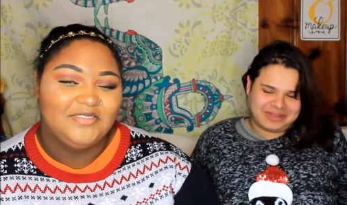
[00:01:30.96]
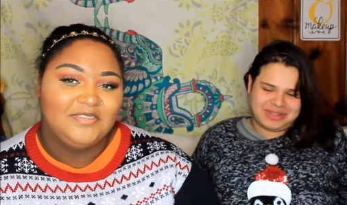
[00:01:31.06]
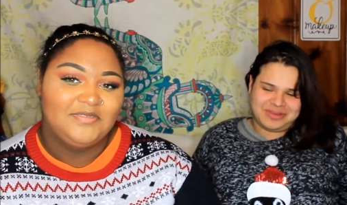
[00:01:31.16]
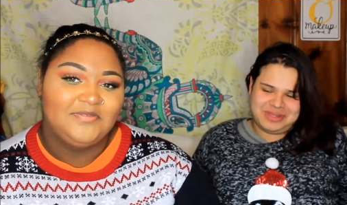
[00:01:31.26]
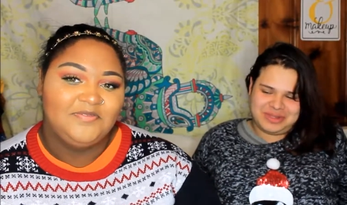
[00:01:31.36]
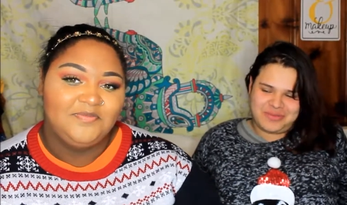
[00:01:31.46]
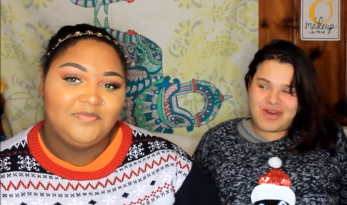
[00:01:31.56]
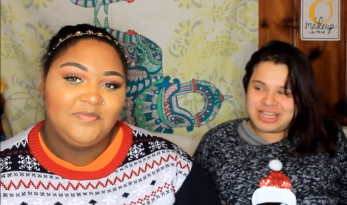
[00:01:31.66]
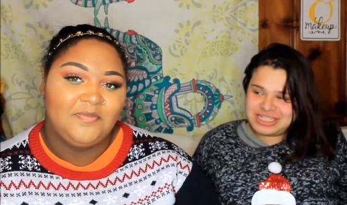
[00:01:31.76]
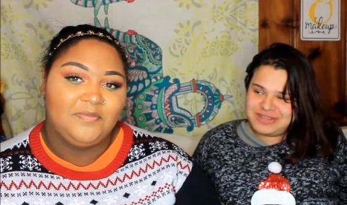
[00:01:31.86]
Speaker 1: so that we can
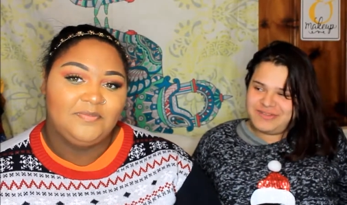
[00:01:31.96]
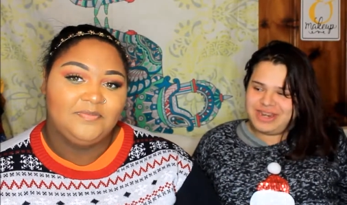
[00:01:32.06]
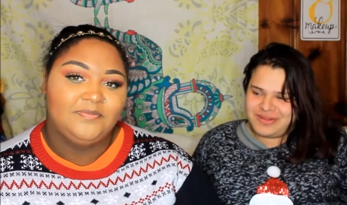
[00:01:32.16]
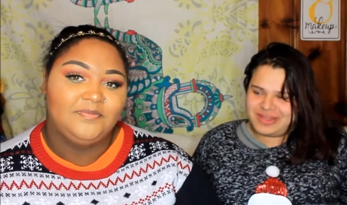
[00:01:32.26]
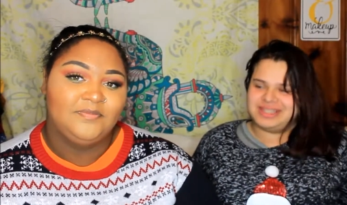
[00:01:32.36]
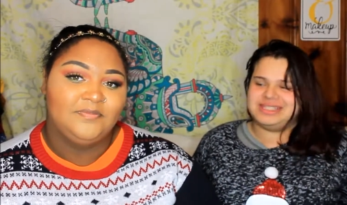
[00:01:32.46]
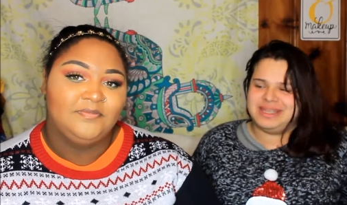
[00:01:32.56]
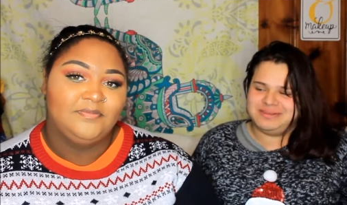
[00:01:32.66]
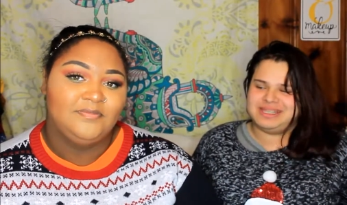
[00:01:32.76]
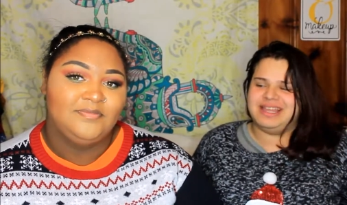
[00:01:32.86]
watch the video at the
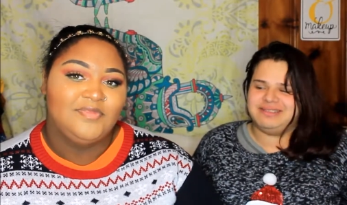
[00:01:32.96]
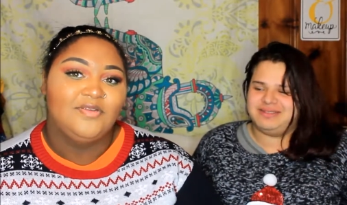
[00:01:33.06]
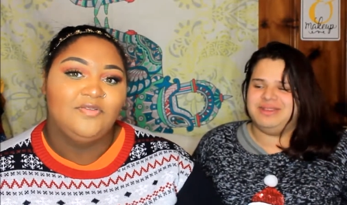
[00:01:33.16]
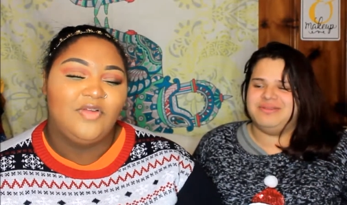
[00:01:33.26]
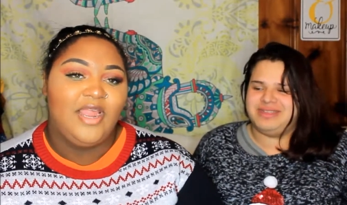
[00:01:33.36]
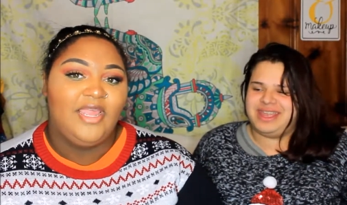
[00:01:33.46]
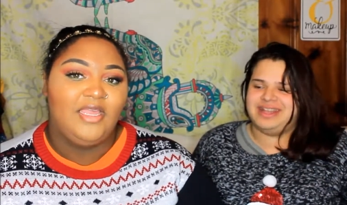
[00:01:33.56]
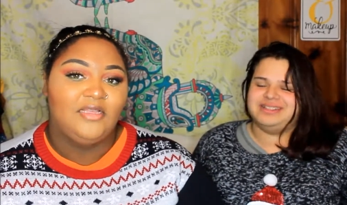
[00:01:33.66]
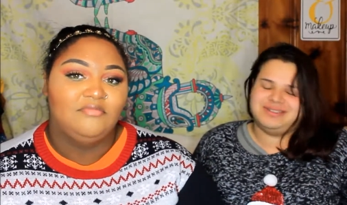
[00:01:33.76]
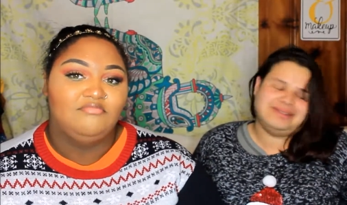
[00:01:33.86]
same time so we can right.
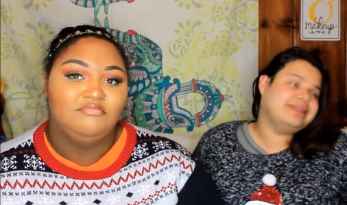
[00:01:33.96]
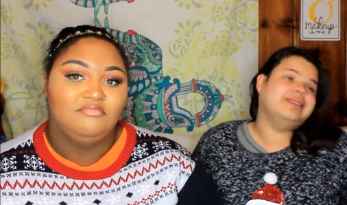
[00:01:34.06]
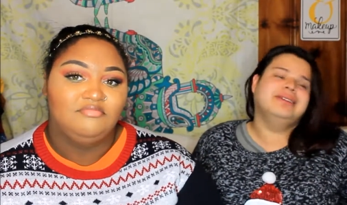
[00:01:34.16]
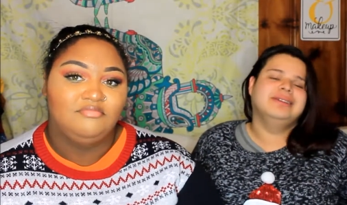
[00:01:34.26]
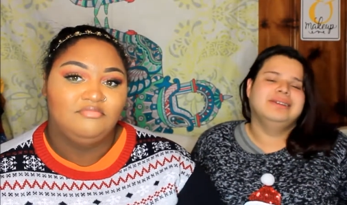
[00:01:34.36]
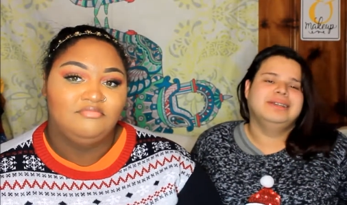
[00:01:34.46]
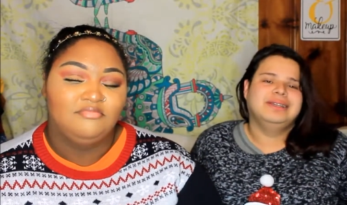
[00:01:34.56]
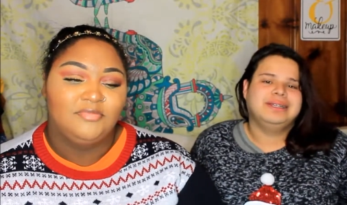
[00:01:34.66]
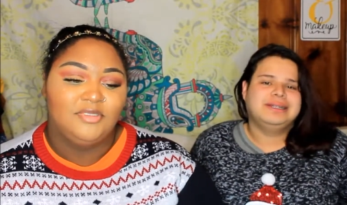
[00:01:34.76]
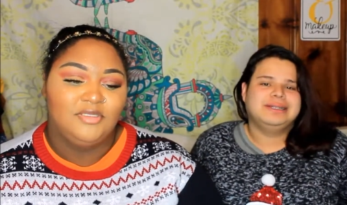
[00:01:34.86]
react to it.
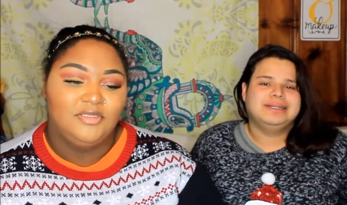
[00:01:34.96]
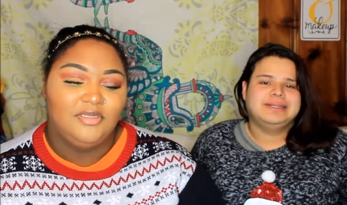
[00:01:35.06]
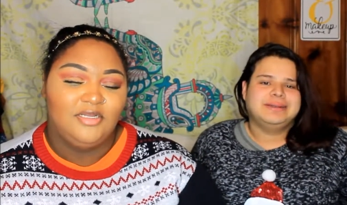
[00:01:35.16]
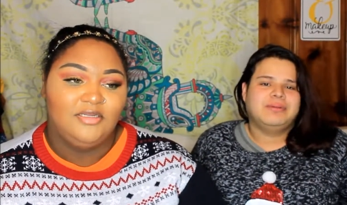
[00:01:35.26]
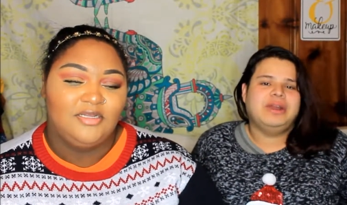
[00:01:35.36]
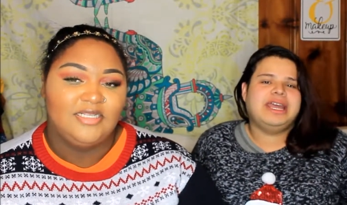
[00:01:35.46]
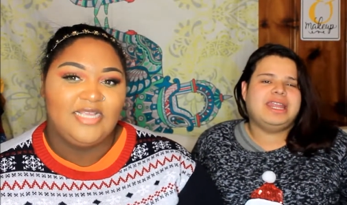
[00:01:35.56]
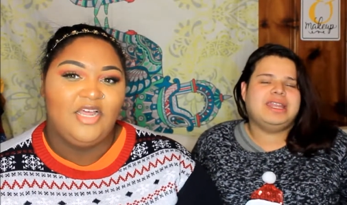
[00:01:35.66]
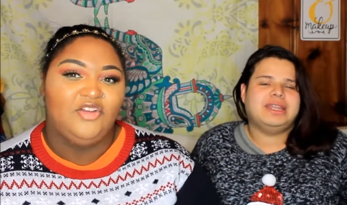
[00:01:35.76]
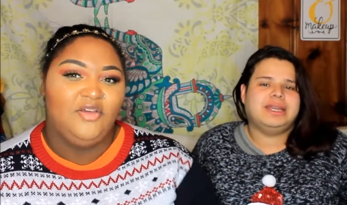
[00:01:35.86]
We're
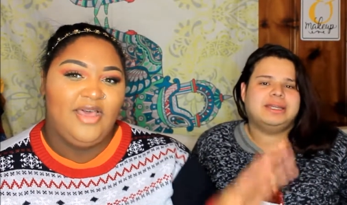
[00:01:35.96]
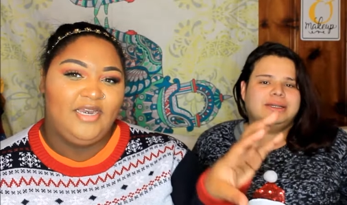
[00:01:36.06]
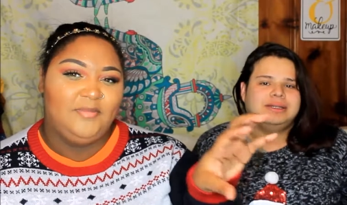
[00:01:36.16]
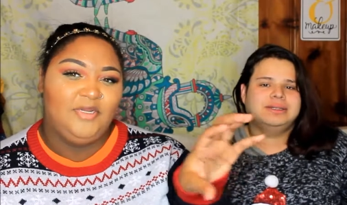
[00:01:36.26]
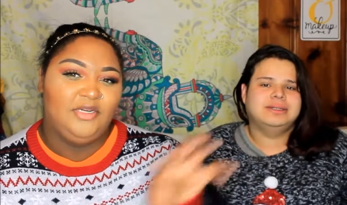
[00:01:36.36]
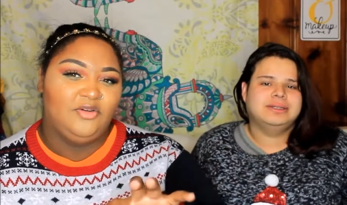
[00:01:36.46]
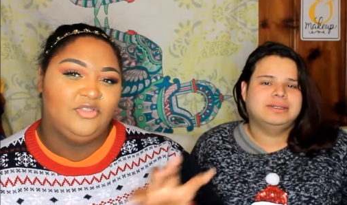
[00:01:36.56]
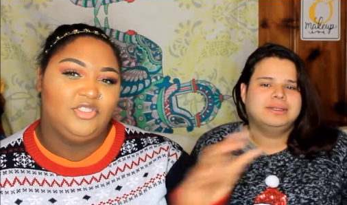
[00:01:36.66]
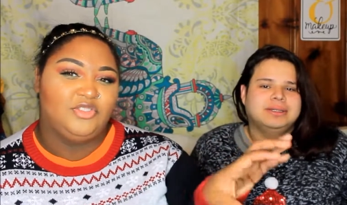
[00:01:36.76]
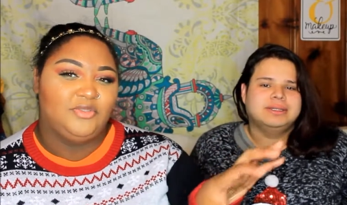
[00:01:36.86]
getting I don't there. know how to
Speaker 2: put it
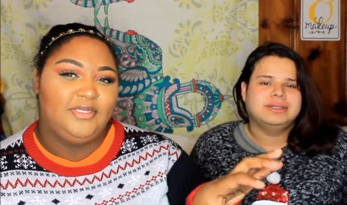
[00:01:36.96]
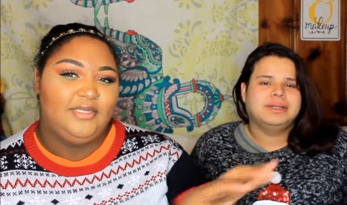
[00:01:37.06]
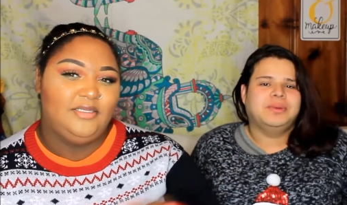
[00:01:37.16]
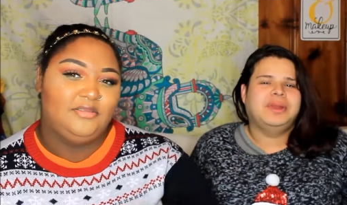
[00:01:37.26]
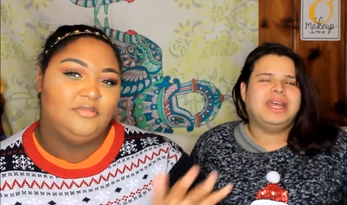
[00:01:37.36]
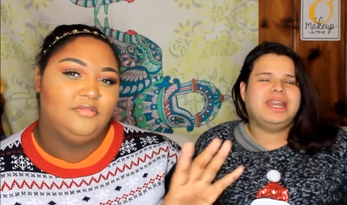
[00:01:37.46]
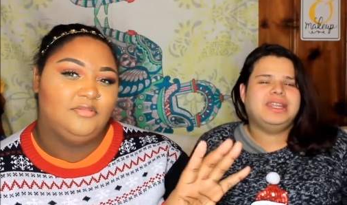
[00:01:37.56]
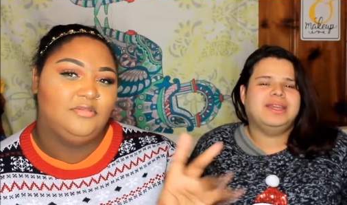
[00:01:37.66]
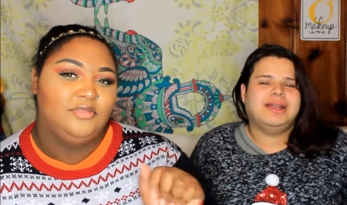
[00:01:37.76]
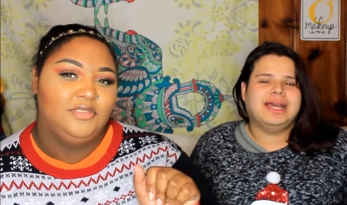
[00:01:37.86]
on the screen. We're
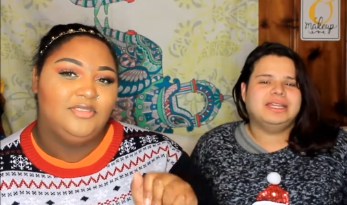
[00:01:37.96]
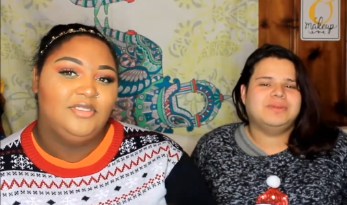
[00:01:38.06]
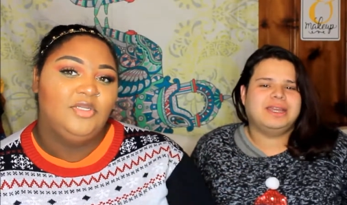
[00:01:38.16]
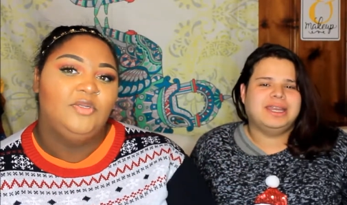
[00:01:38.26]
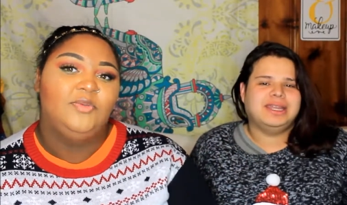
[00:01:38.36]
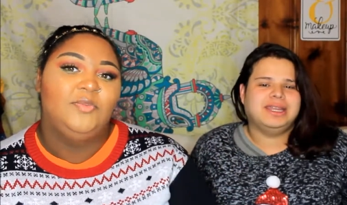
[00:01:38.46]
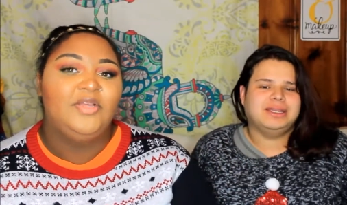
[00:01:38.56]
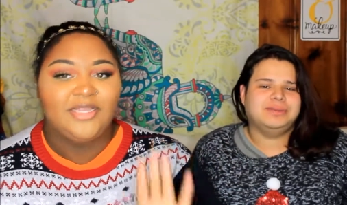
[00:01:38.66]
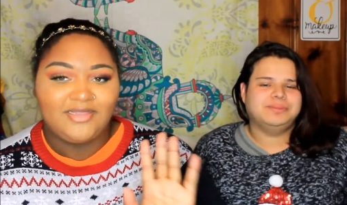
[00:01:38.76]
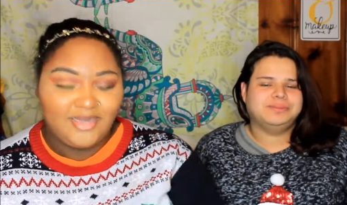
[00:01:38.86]
getting there, guys. We're getting there.
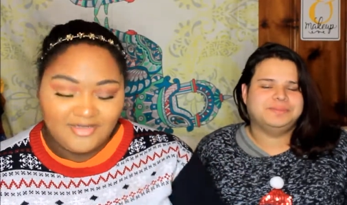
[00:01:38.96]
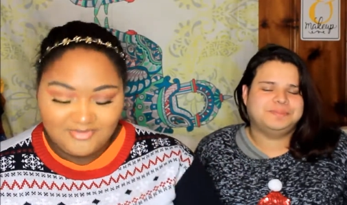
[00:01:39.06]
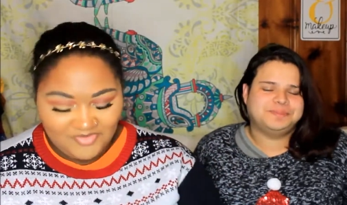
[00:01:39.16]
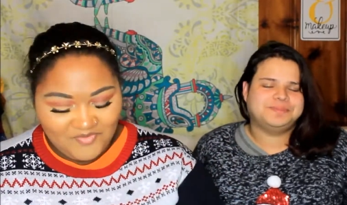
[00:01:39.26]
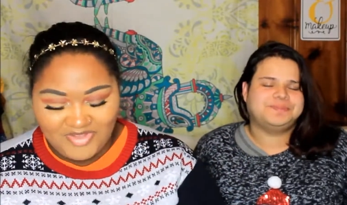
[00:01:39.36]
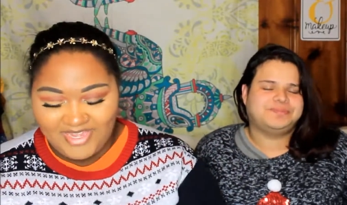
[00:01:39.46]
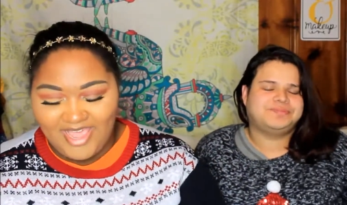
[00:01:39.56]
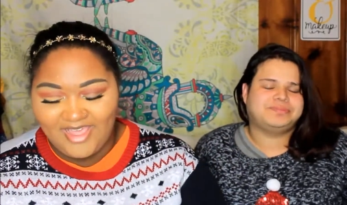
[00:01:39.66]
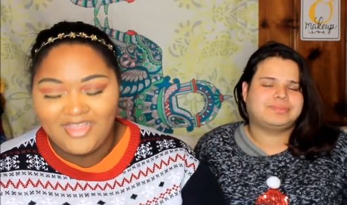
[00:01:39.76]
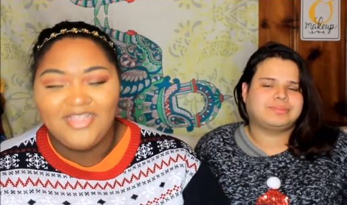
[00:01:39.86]
We'll get there. But
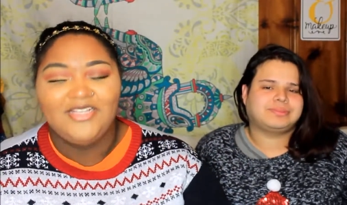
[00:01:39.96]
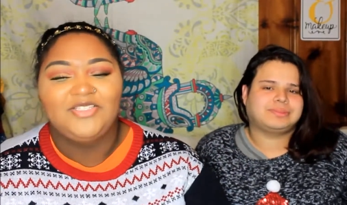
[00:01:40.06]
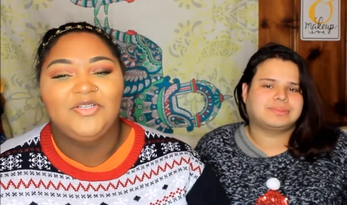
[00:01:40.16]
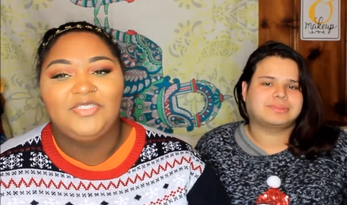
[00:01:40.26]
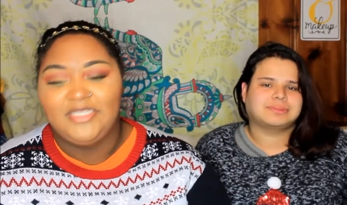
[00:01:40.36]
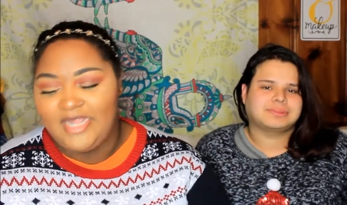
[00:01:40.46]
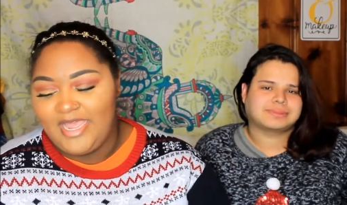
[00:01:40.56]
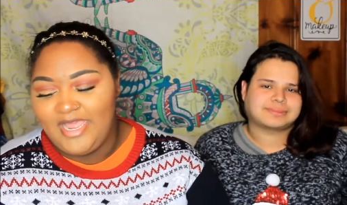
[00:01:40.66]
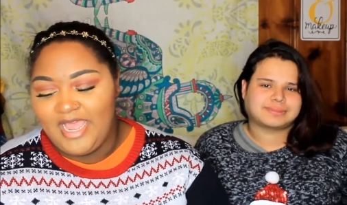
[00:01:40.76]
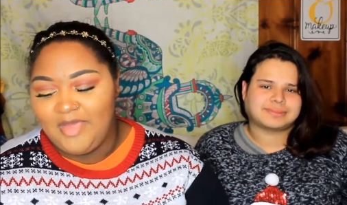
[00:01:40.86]
yeah, so
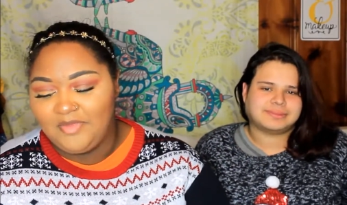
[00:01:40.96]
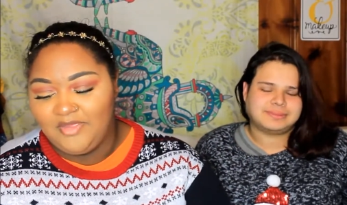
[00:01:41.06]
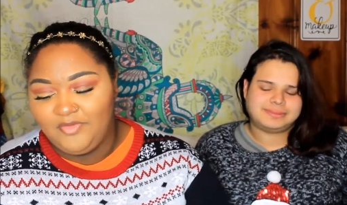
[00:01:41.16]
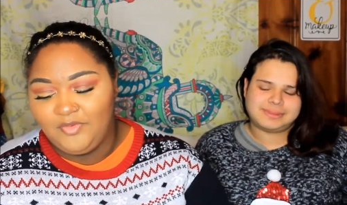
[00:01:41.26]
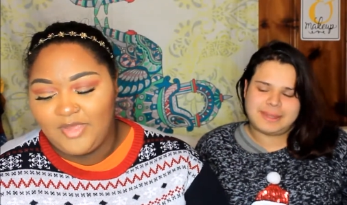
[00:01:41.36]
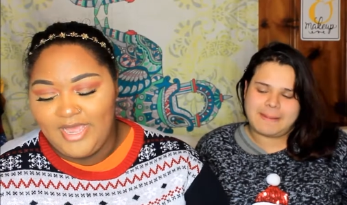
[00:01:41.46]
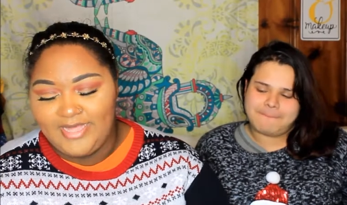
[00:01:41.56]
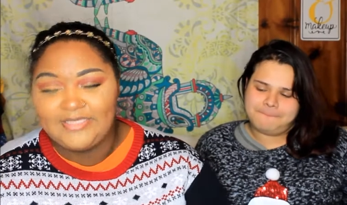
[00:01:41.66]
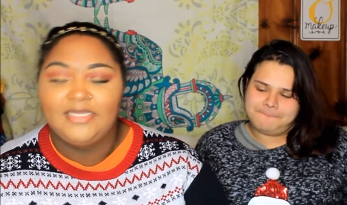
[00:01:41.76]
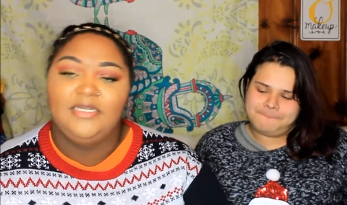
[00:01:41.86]
today I'm giving you
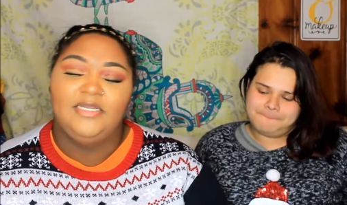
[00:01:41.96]
guys a